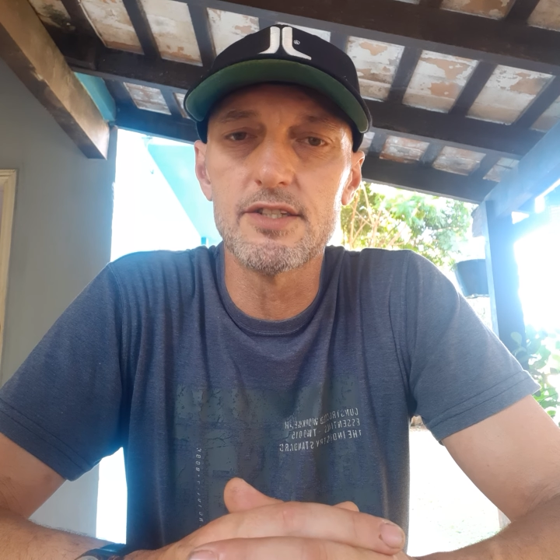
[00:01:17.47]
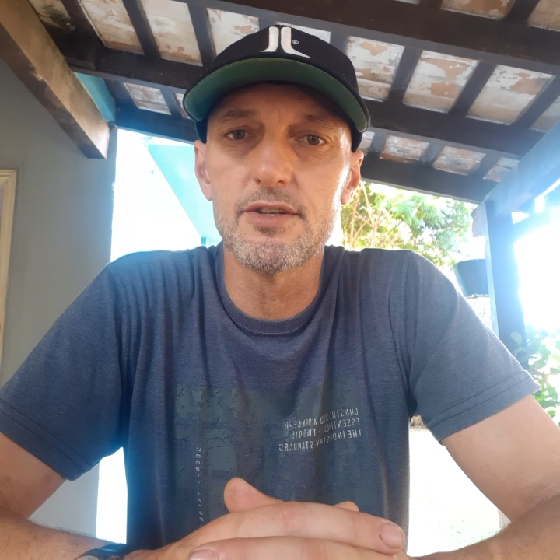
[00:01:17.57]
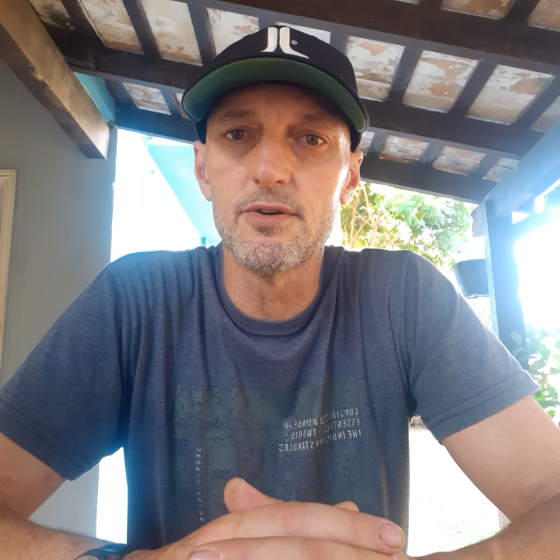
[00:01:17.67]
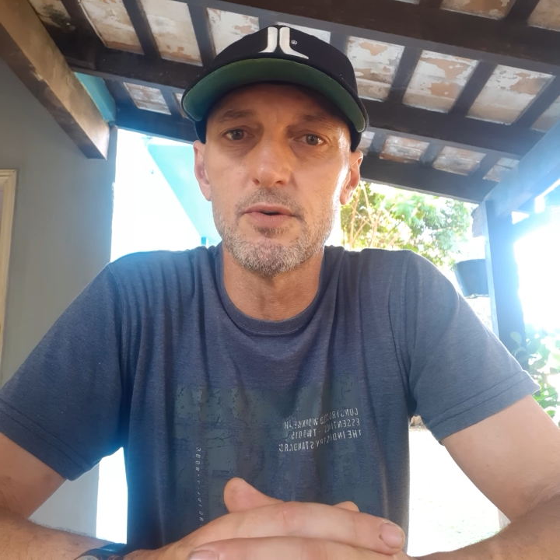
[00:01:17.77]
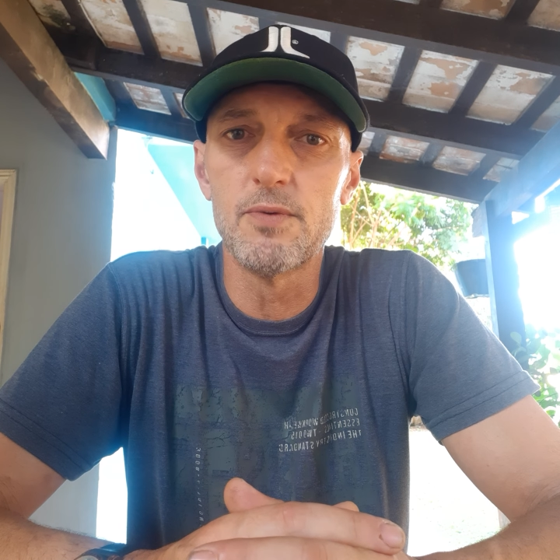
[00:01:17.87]

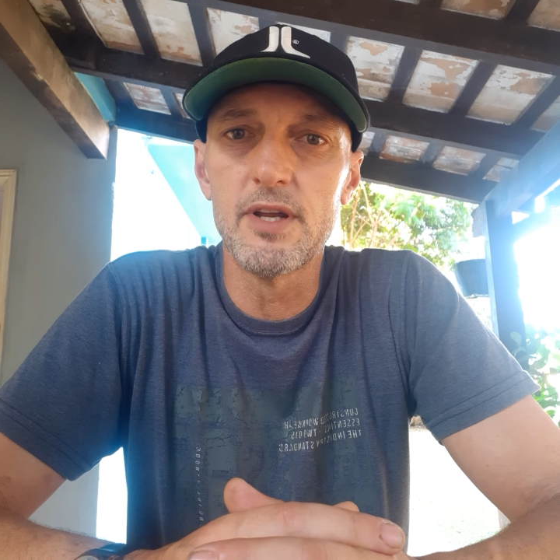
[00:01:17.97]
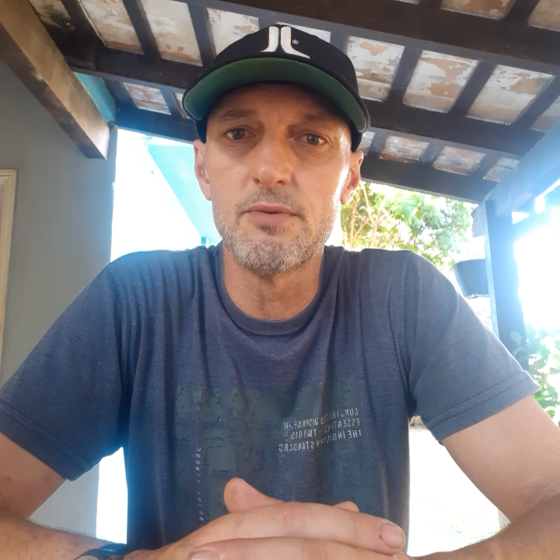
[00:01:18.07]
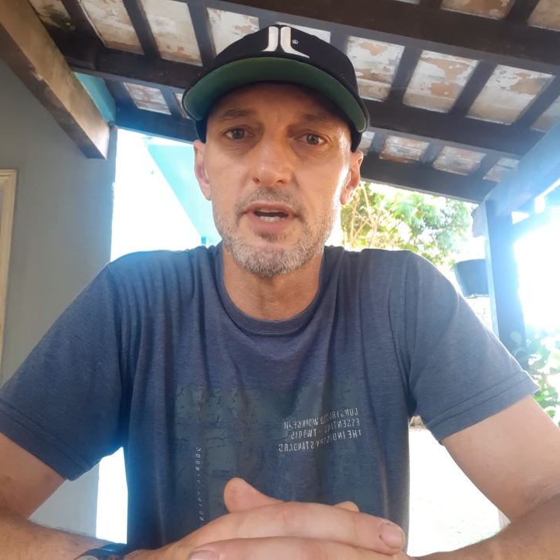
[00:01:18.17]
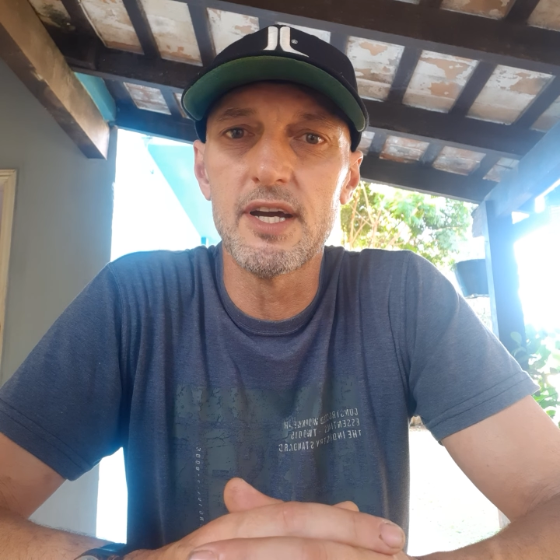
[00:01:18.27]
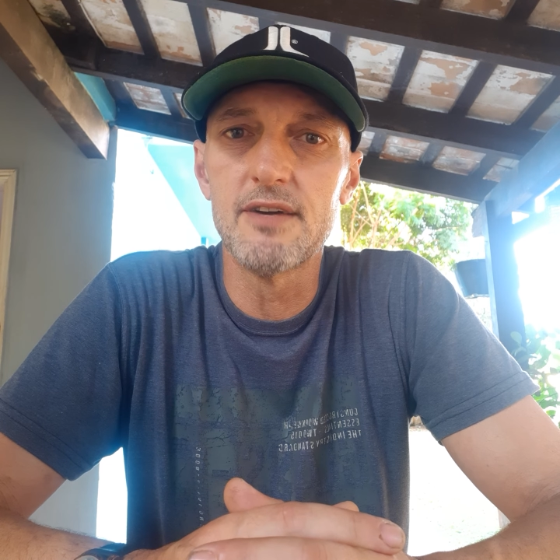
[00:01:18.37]
so
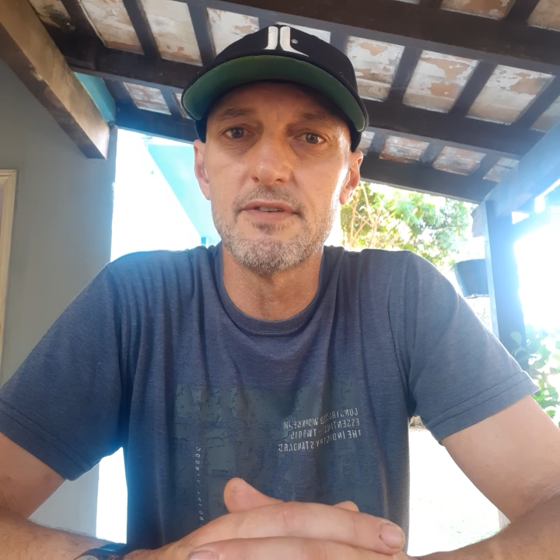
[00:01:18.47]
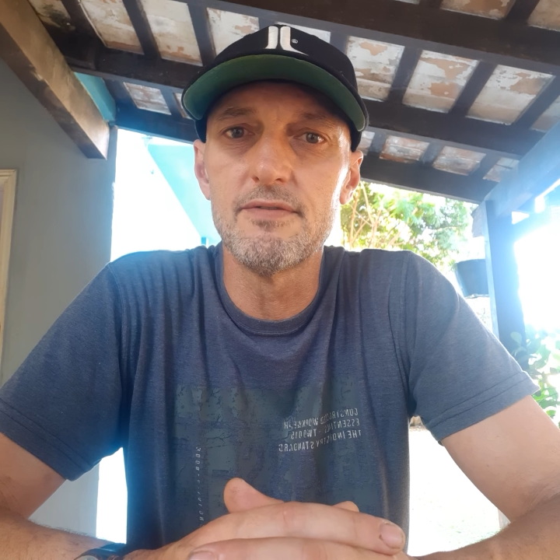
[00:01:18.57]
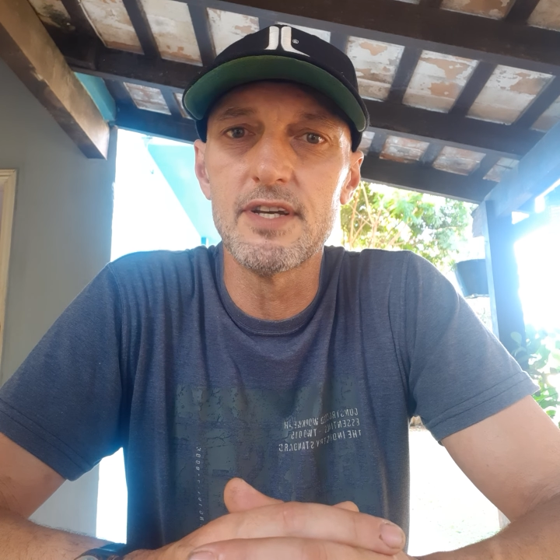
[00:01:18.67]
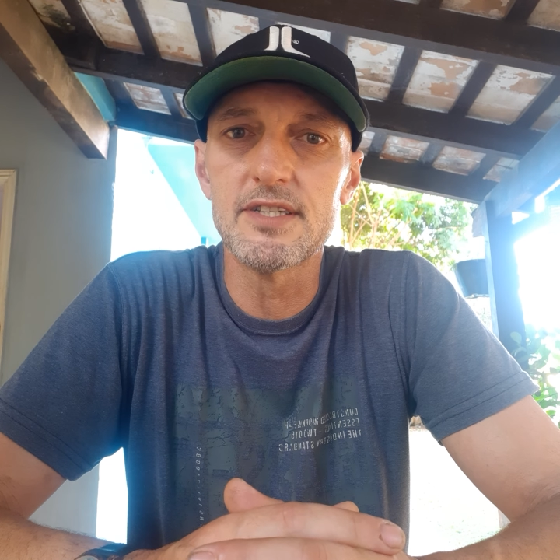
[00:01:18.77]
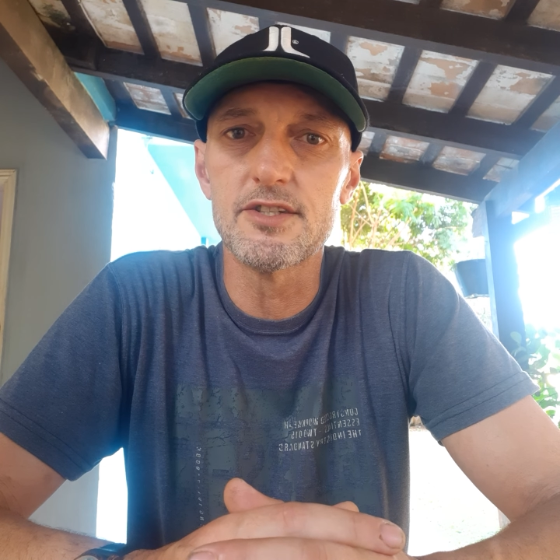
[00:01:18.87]
when we have
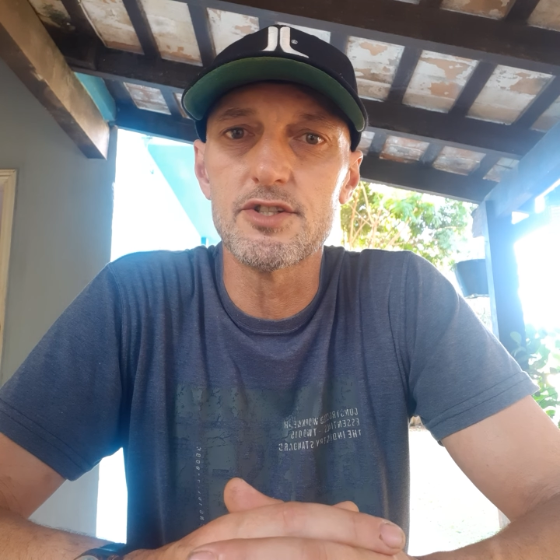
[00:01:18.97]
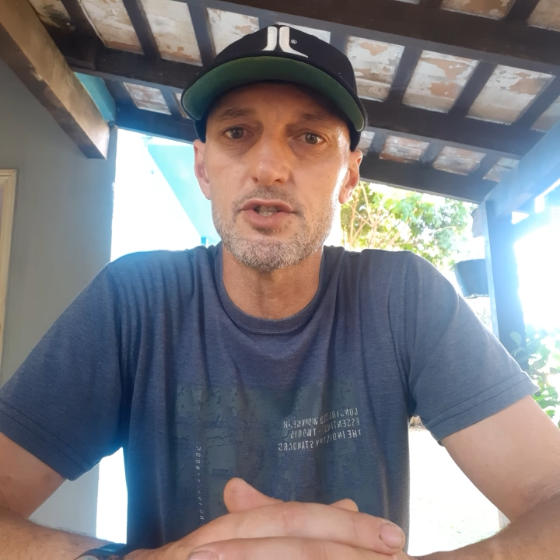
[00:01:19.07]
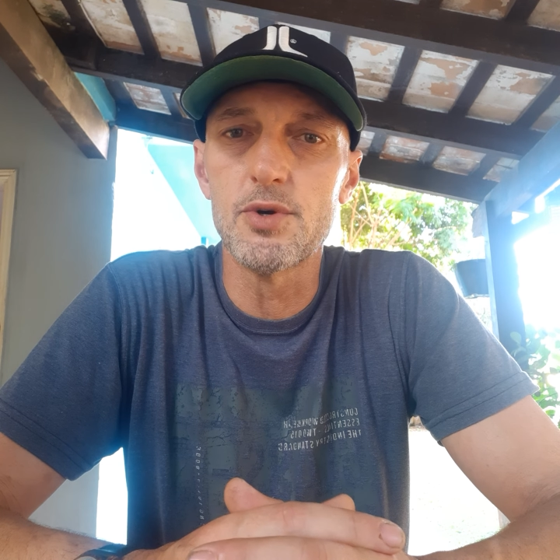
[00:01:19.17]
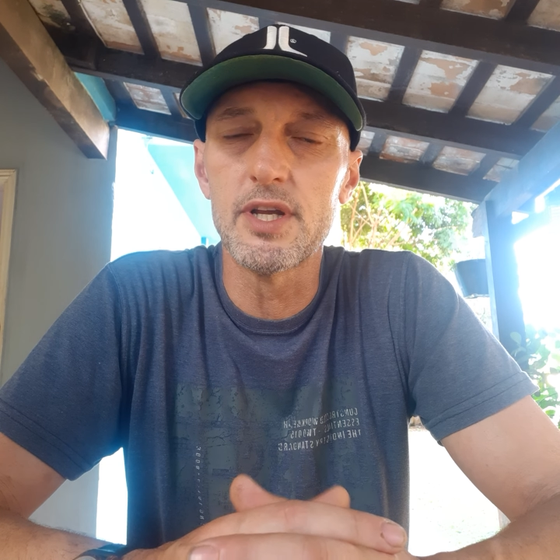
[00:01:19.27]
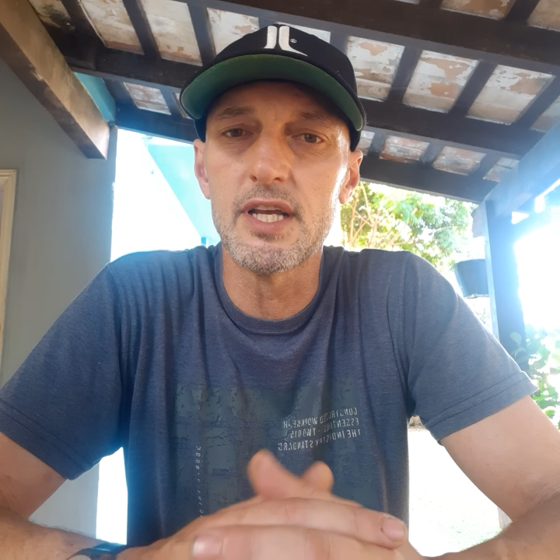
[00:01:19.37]
investors
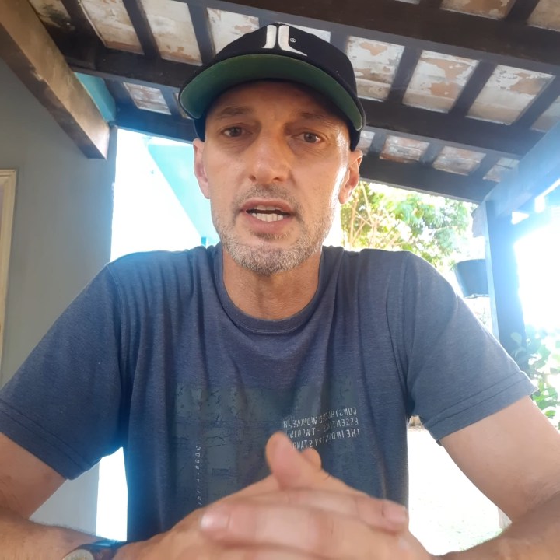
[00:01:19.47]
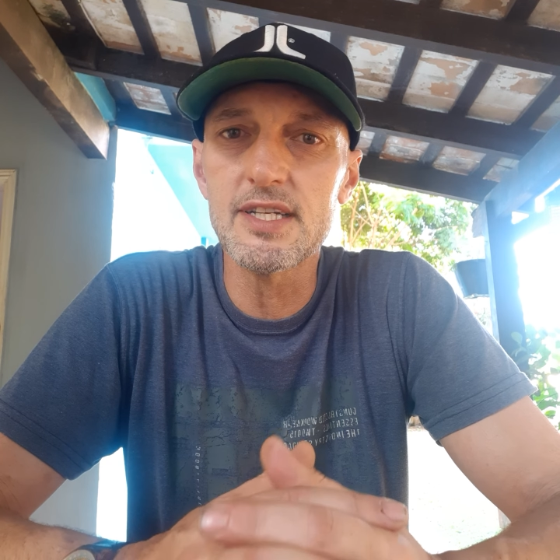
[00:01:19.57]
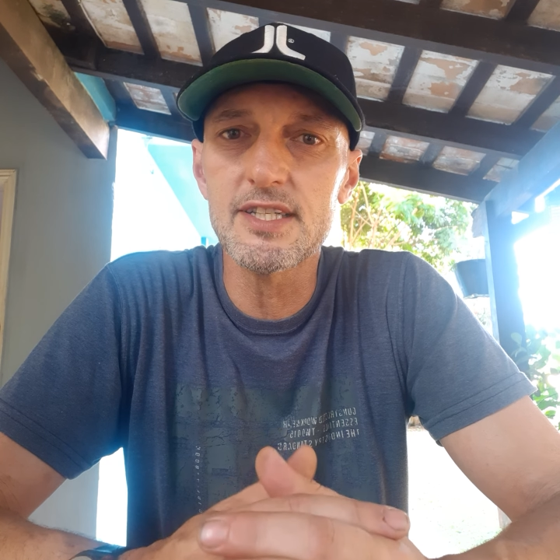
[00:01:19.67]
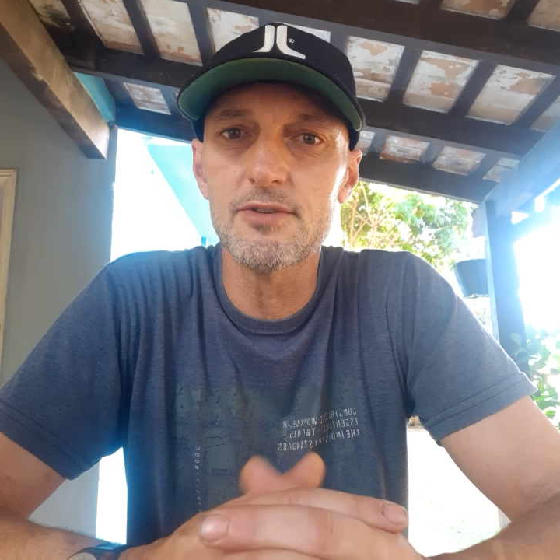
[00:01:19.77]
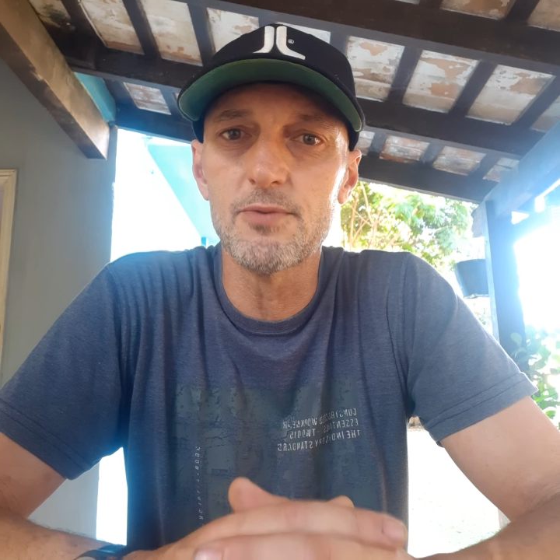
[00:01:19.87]
joining us,